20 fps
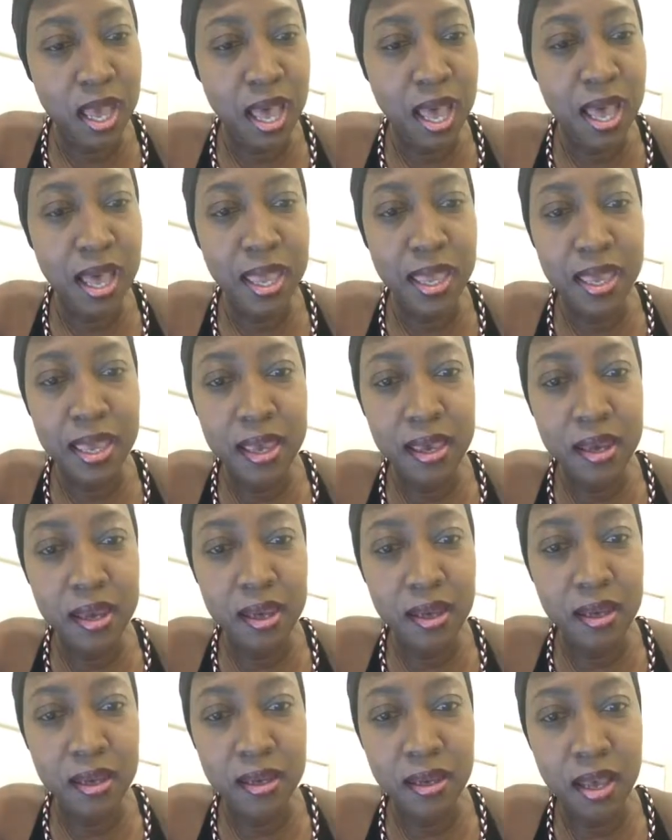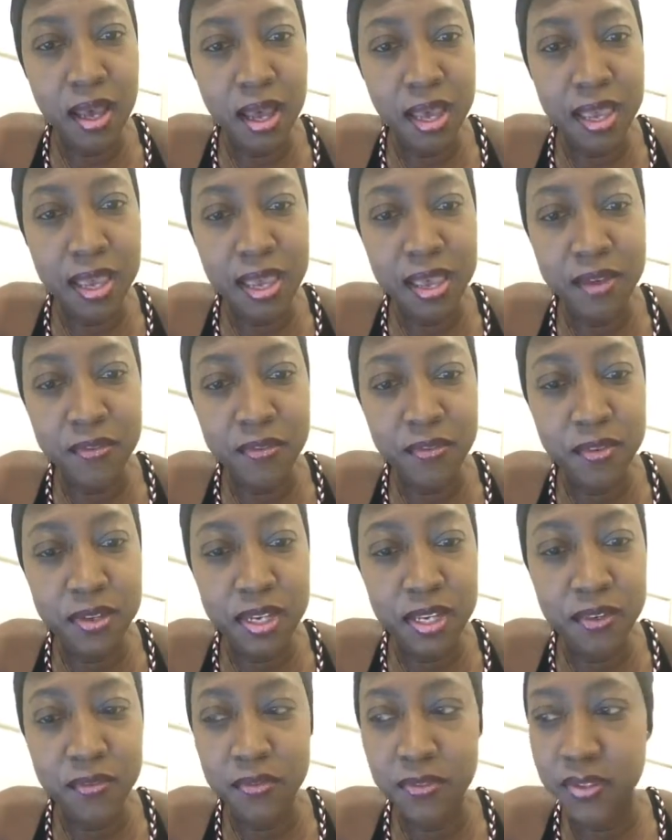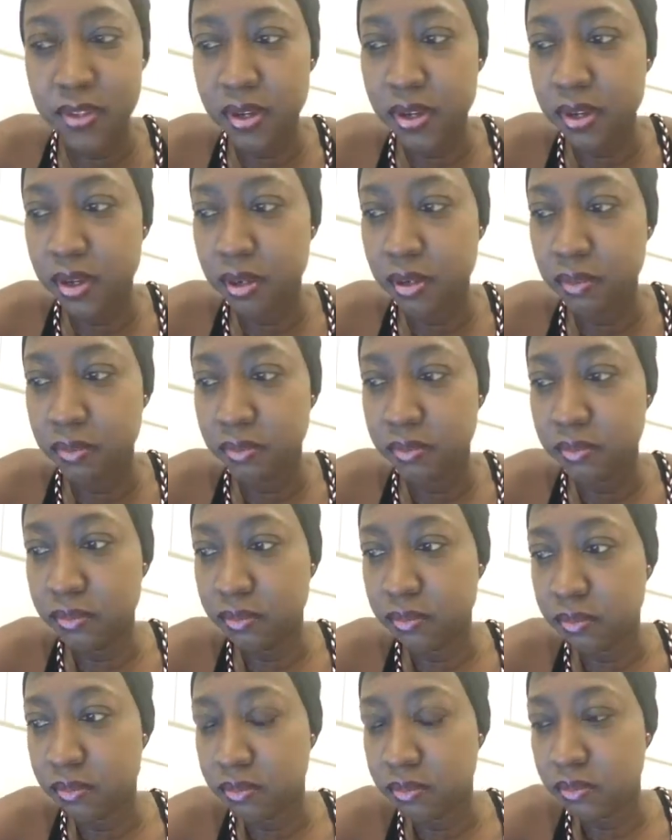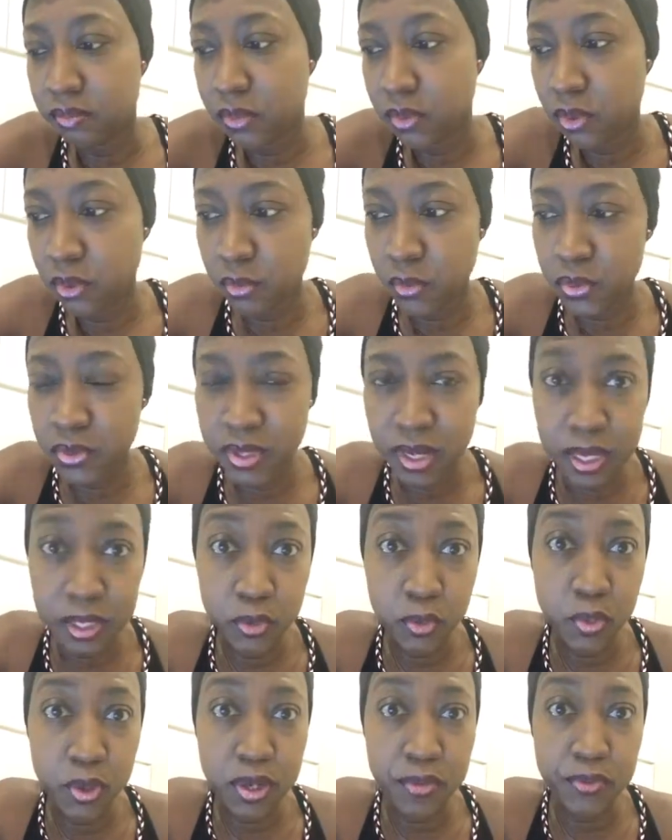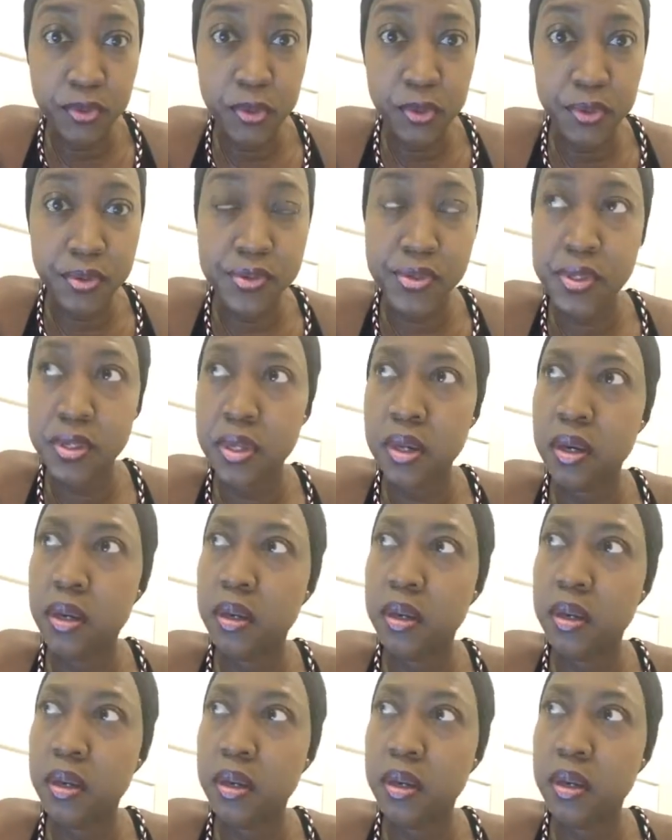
I have lived almost 12 years,